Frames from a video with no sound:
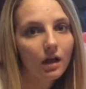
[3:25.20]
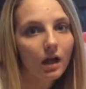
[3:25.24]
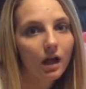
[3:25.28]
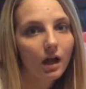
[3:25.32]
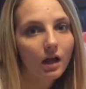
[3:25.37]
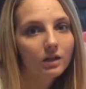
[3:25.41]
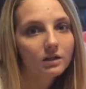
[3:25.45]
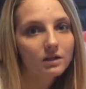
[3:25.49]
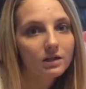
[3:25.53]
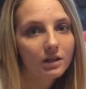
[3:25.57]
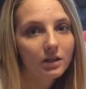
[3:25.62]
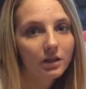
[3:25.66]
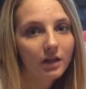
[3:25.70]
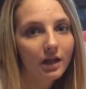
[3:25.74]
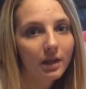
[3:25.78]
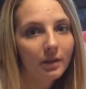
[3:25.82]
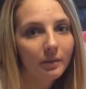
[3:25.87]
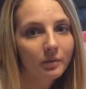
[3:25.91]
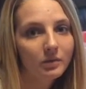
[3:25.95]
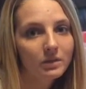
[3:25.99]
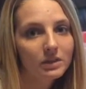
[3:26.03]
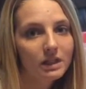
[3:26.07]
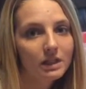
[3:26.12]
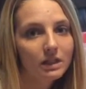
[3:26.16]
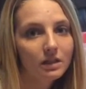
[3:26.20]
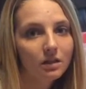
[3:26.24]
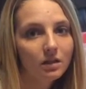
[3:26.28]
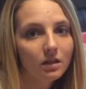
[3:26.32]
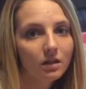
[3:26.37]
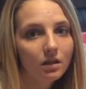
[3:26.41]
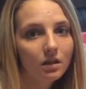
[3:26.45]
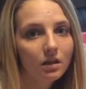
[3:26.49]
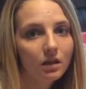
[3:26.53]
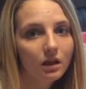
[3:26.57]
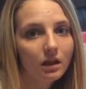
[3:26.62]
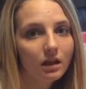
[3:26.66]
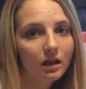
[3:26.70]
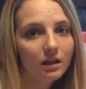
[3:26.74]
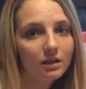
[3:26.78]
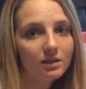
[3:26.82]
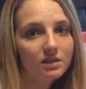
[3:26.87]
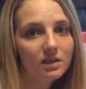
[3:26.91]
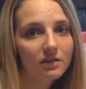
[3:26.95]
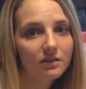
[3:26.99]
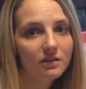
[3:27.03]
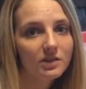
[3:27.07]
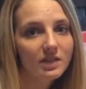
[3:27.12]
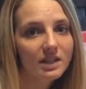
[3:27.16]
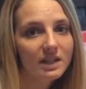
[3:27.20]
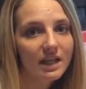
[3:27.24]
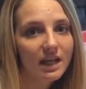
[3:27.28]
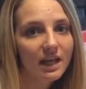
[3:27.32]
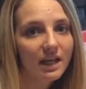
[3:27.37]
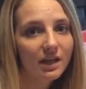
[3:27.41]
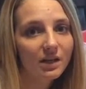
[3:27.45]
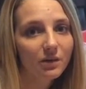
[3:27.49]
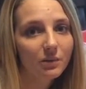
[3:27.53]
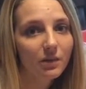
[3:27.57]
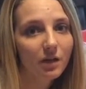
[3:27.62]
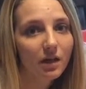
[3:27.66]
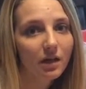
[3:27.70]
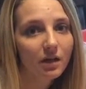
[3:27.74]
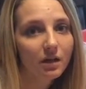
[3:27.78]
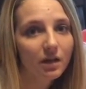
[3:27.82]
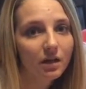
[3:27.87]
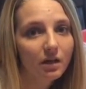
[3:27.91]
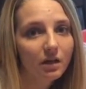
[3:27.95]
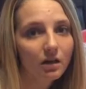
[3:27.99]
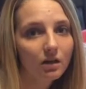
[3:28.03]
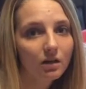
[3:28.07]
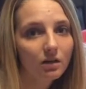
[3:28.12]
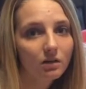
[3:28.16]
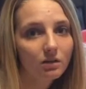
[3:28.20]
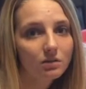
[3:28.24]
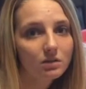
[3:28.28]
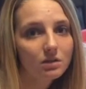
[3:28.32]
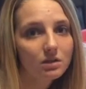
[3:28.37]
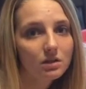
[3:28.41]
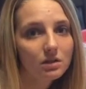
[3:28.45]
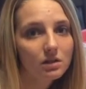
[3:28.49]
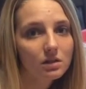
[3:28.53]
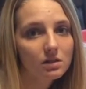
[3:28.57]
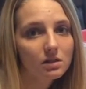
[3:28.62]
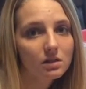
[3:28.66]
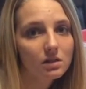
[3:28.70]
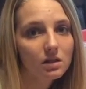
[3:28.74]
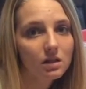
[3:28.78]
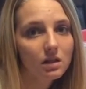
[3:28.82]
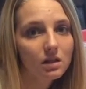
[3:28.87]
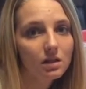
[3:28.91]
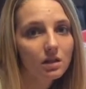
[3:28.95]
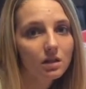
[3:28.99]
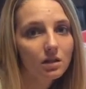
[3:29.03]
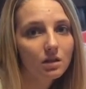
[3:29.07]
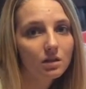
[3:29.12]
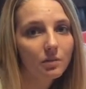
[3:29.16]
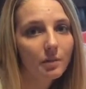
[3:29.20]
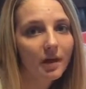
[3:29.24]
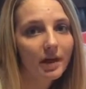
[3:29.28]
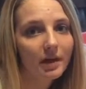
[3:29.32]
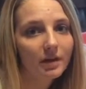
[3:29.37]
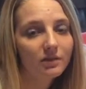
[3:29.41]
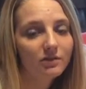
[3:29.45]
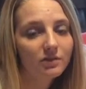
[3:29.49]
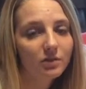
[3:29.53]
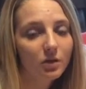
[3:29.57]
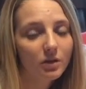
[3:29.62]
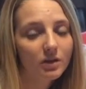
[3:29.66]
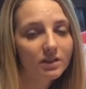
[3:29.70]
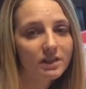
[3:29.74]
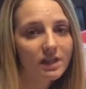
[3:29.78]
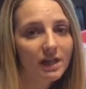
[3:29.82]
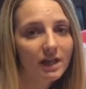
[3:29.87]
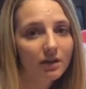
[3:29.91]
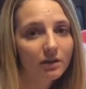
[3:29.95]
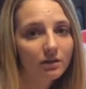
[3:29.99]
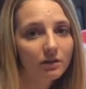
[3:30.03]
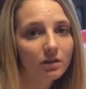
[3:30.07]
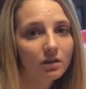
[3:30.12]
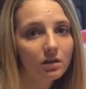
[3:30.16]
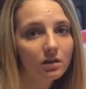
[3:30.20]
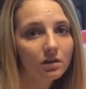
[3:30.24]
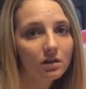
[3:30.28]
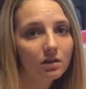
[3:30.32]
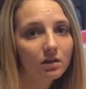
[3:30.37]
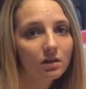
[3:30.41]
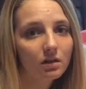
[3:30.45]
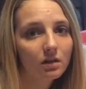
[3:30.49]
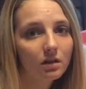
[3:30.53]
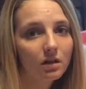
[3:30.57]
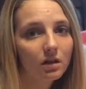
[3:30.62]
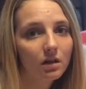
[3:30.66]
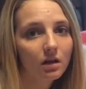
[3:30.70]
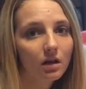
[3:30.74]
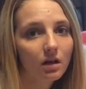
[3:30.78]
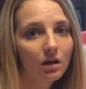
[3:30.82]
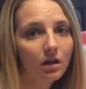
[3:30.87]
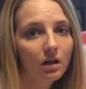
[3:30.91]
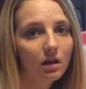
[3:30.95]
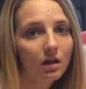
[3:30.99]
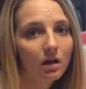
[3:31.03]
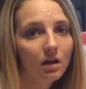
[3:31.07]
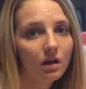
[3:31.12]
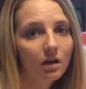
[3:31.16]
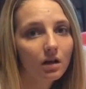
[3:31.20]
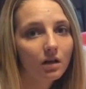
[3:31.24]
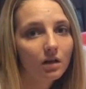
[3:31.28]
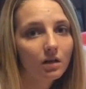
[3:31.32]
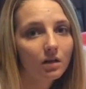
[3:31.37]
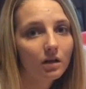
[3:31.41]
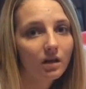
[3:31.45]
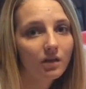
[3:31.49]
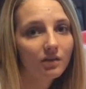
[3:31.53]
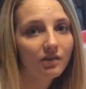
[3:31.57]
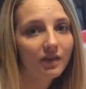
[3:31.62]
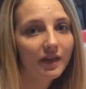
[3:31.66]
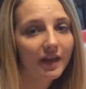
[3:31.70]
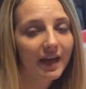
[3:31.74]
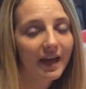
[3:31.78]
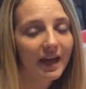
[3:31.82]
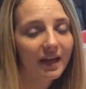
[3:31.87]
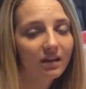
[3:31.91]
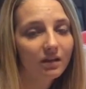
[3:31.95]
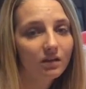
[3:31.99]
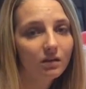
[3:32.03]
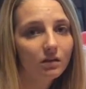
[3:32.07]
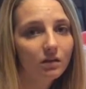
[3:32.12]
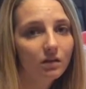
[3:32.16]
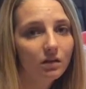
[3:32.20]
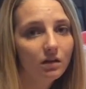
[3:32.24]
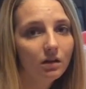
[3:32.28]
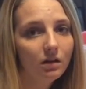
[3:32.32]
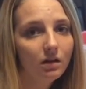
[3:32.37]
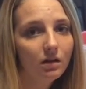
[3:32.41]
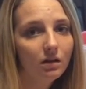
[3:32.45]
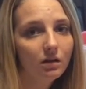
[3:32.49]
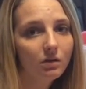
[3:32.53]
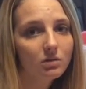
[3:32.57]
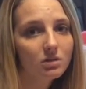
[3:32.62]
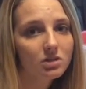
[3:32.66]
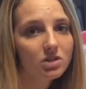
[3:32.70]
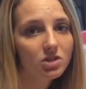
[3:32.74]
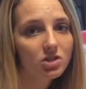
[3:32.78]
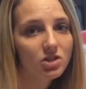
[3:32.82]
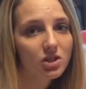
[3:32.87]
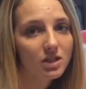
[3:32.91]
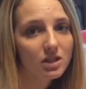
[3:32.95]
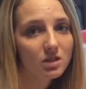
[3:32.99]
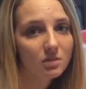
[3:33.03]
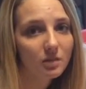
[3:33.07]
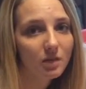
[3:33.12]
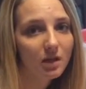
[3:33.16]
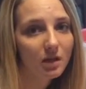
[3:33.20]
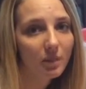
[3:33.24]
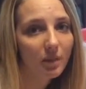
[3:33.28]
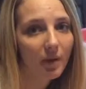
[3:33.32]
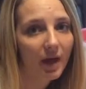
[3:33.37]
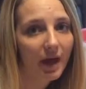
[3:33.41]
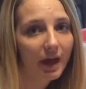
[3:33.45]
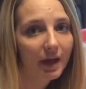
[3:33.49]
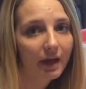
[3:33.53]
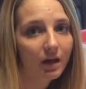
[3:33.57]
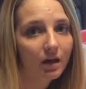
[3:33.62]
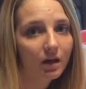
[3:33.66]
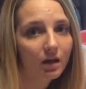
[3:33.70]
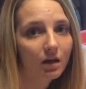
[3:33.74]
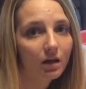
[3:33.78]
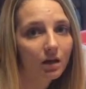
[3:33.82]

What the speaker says: Alexander Hamilton, in 1781, was the Battle of Yorktown. Lafayette was in Chesapeake Bay.